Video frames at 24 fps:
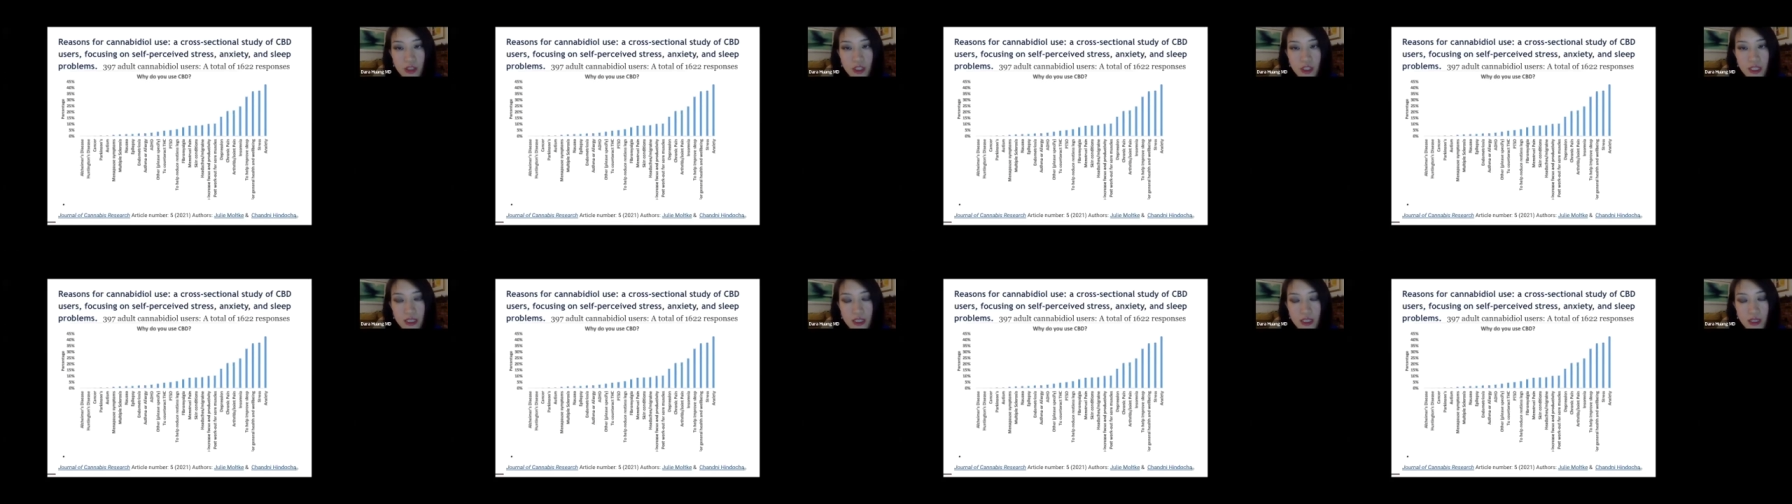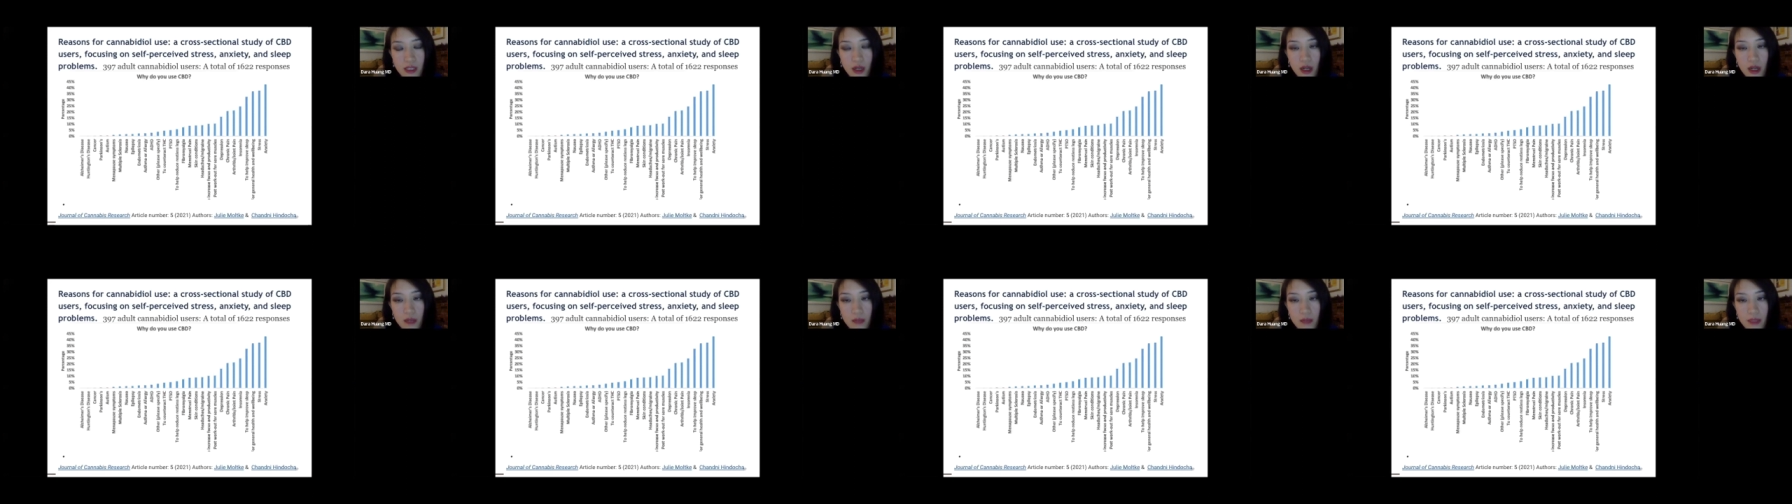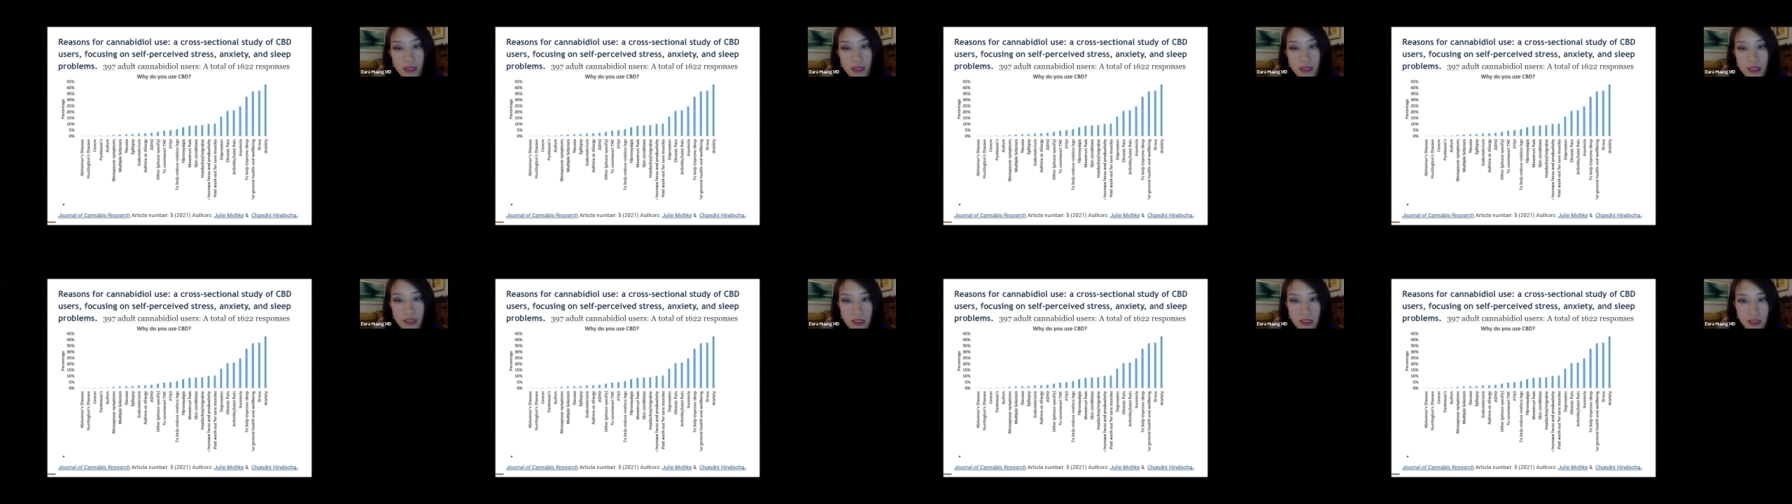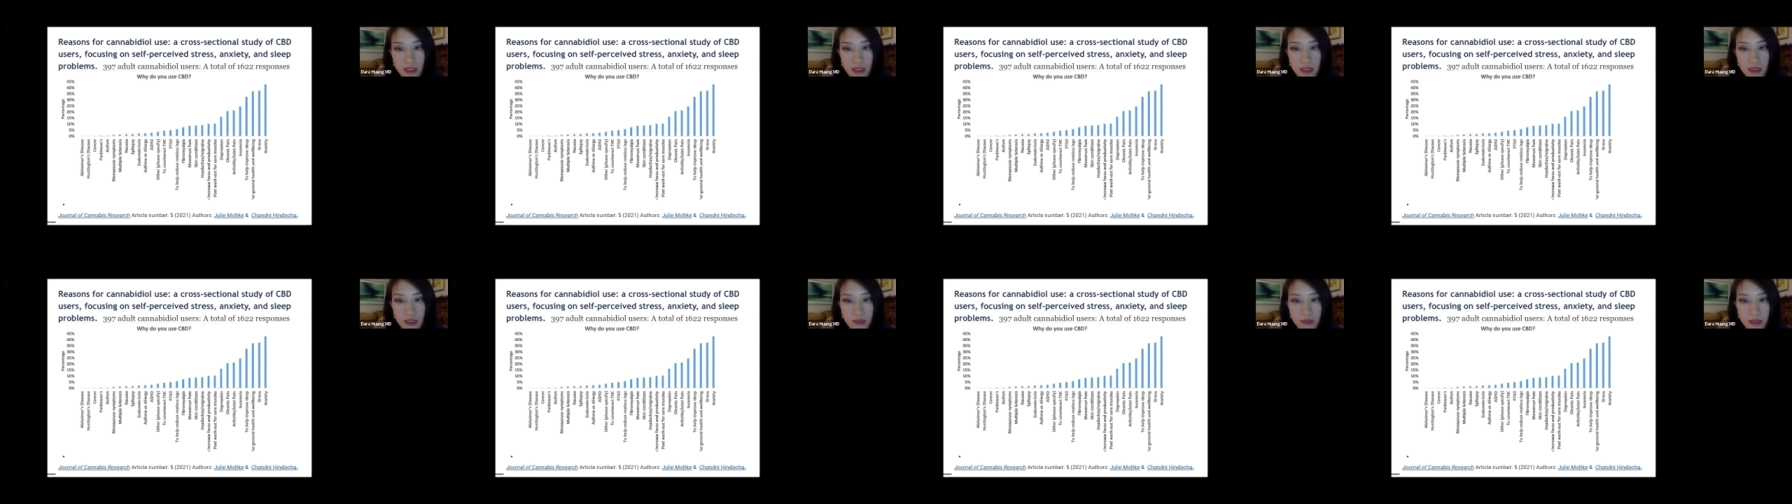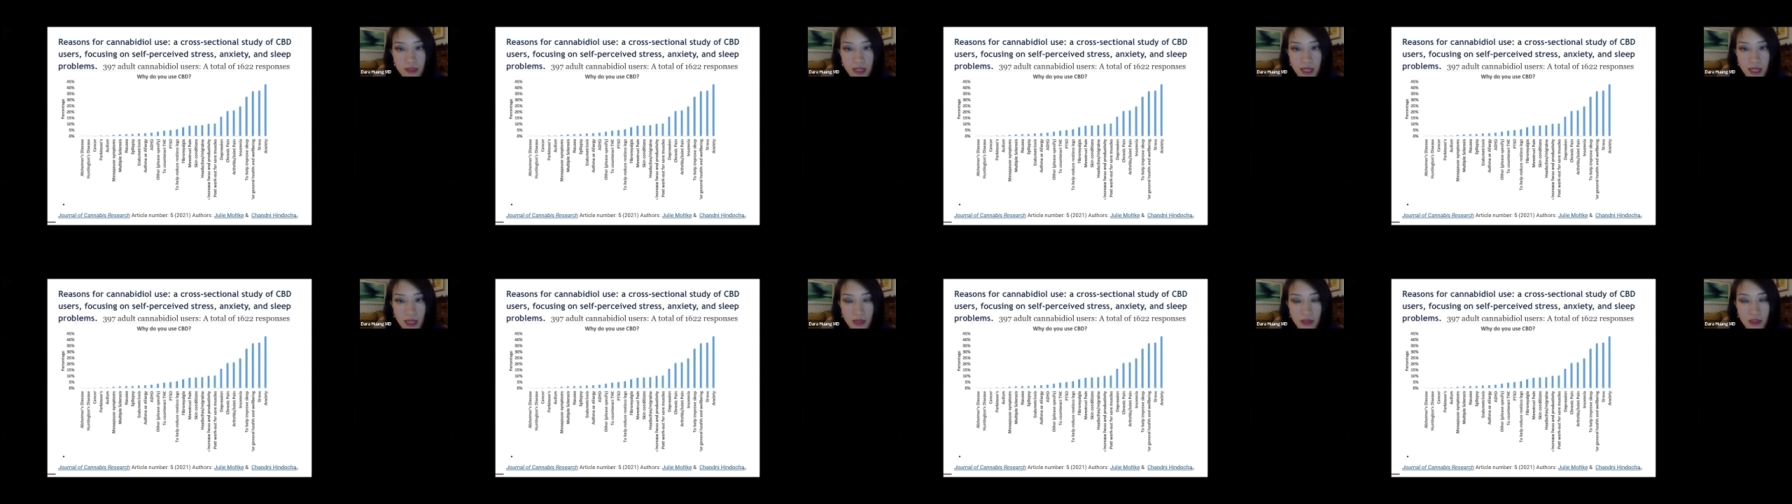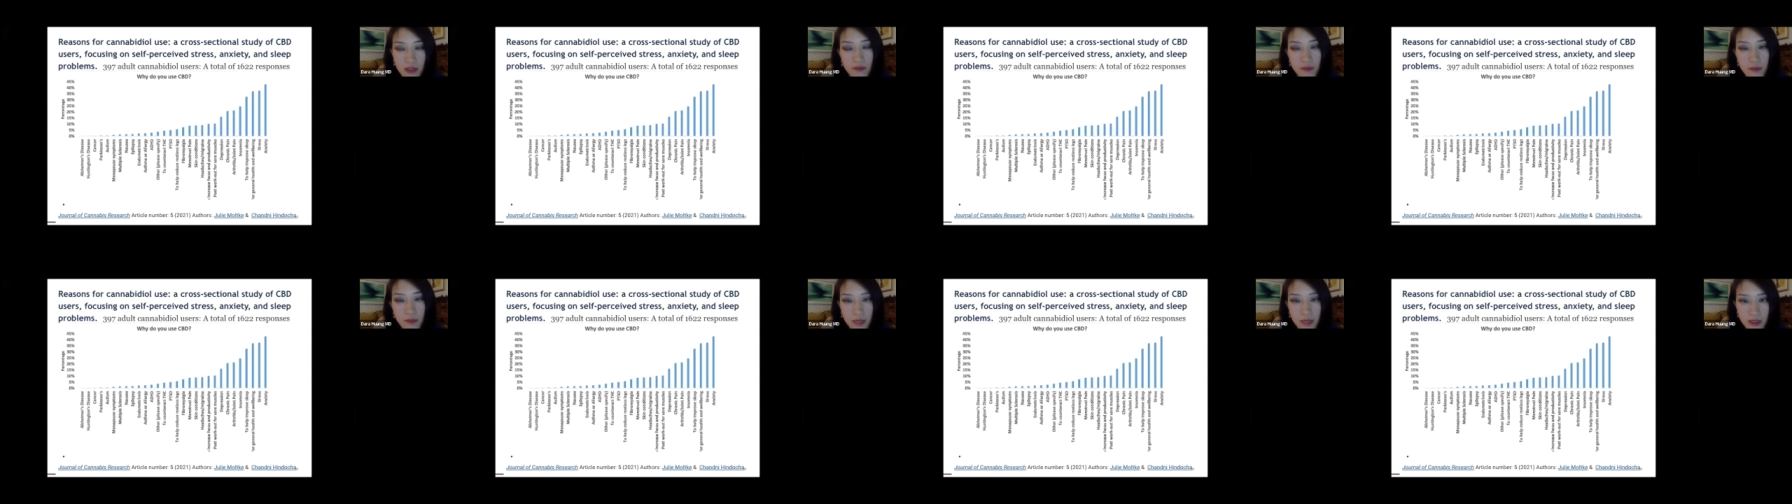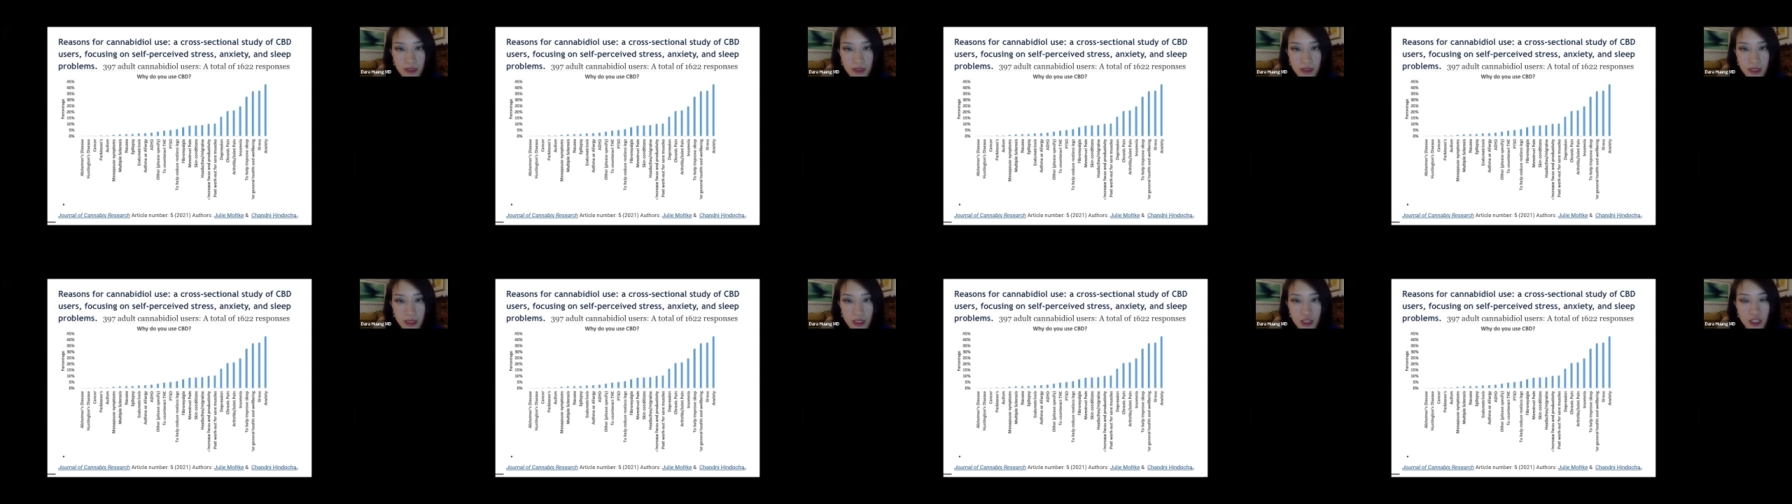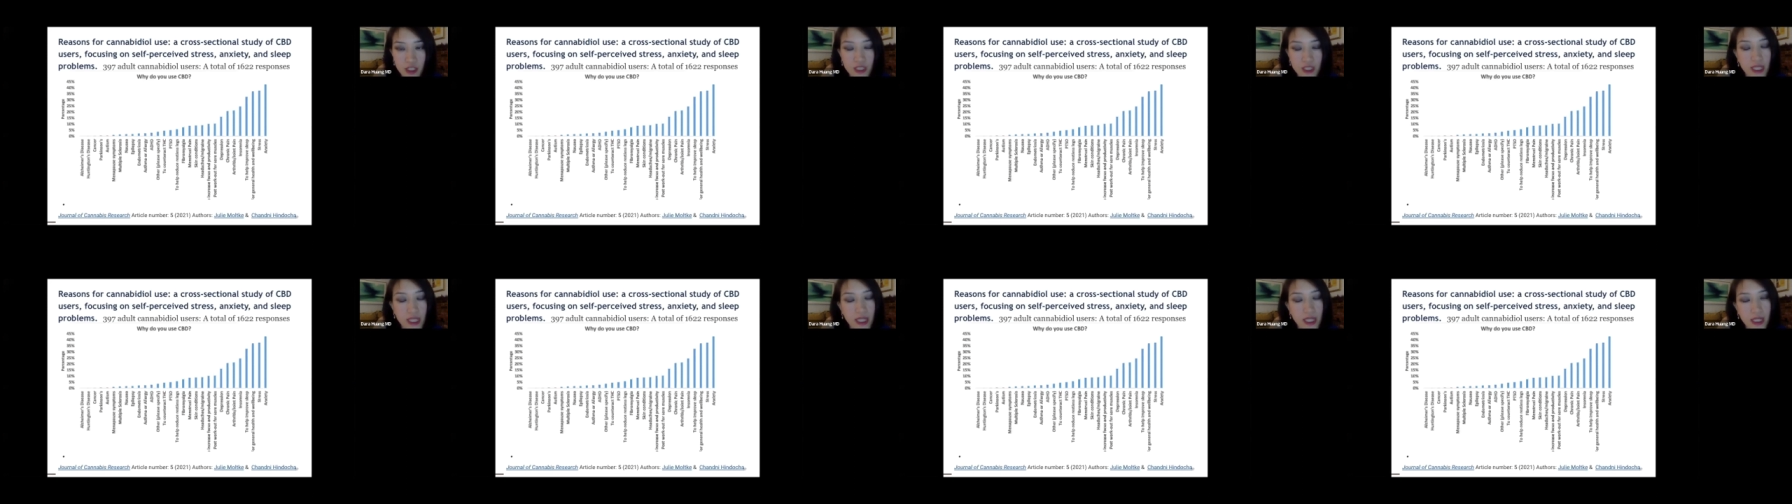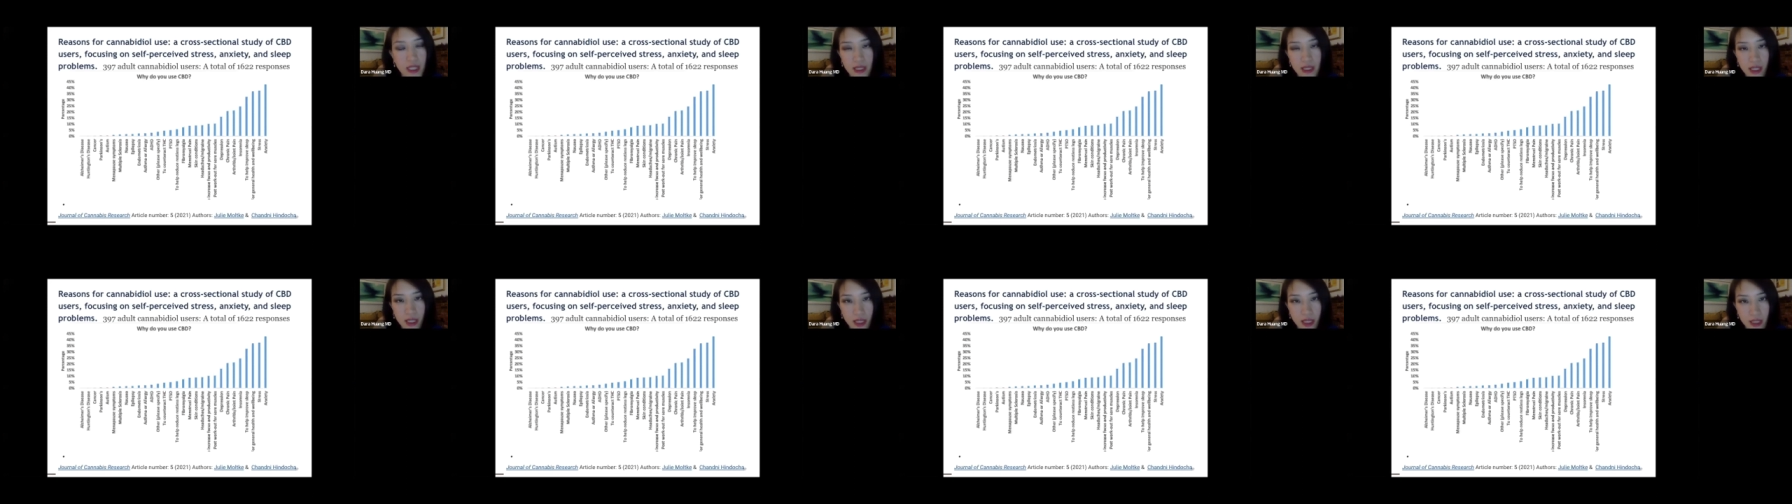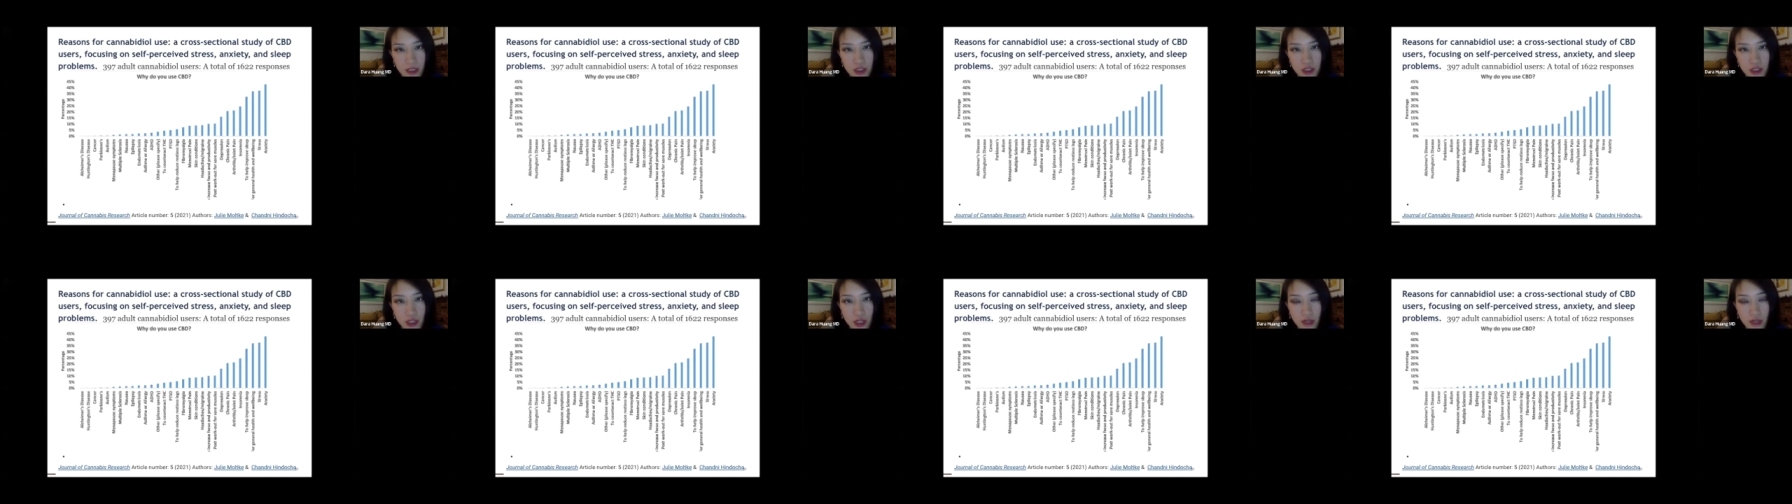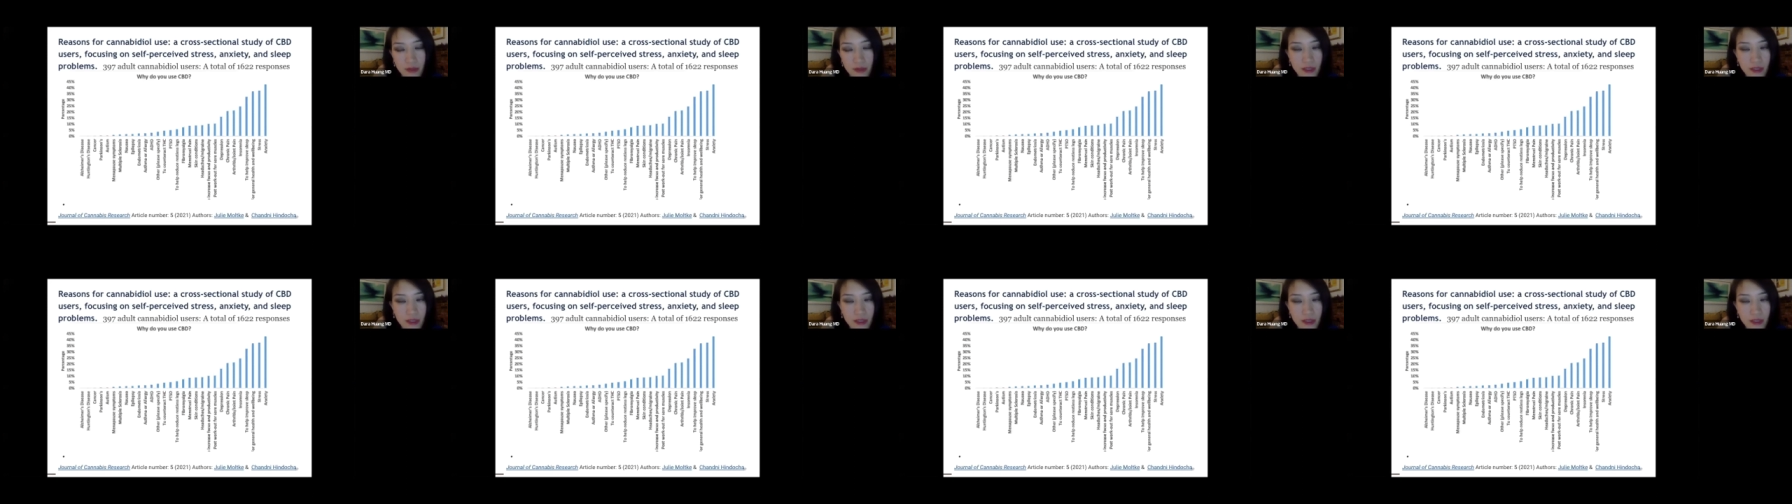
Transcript: just calming the system down mentally, just taking the edge off.